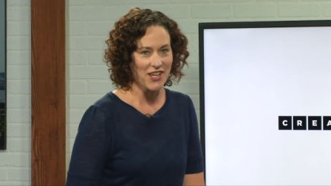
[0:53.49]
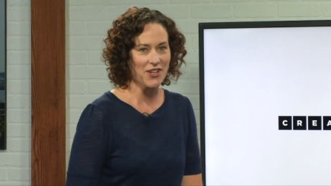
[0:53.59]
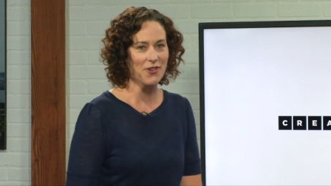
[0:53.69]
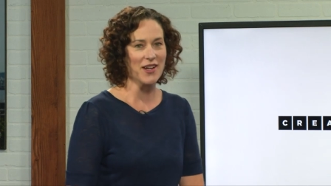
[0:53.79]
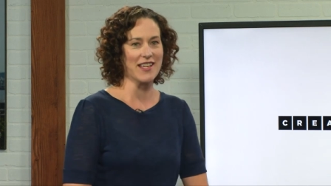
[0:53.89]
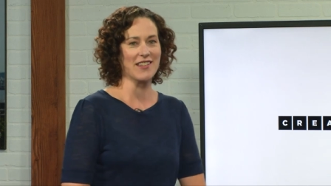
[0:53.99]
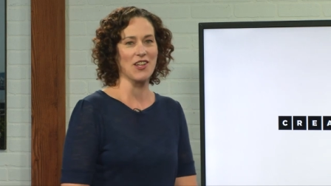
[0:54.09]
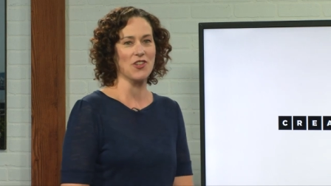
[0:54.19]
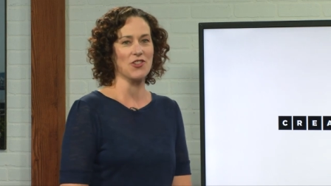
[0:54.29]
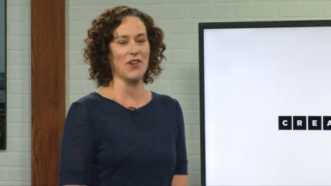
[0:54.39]
who is
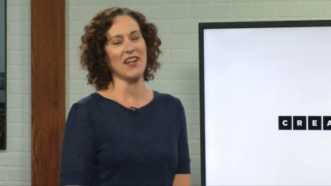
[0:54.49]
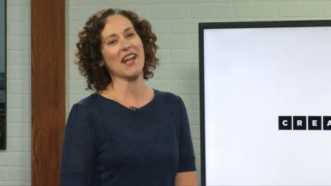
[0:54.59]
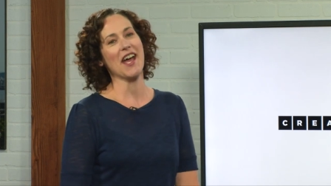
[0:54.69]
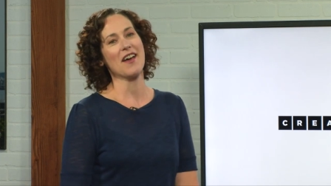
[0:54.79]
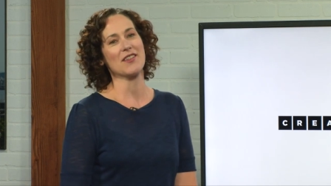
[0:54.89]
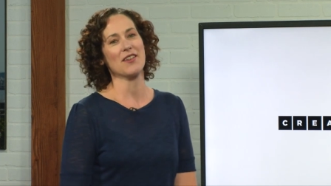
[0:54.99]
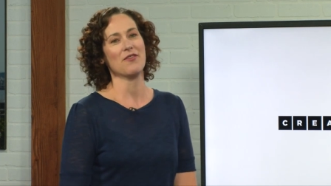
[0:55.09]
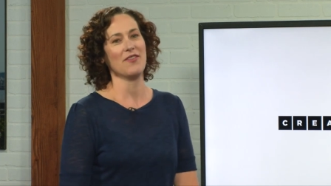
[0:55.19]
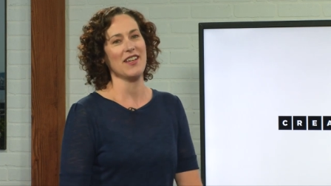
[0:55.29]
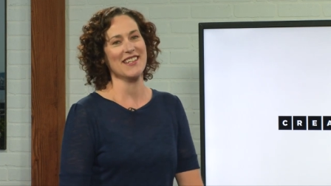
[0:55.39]
joining us
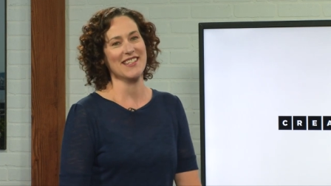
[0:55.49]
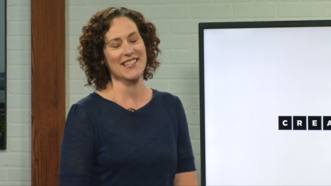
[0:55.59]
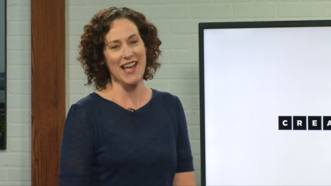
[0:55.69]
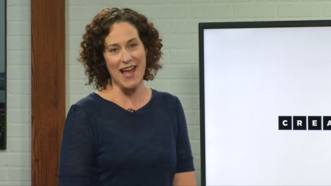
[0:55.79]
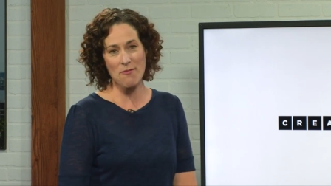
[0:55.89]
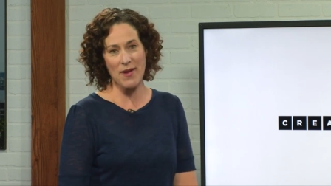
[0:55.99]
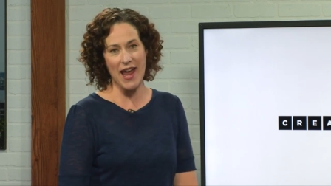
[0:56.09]
via Skype.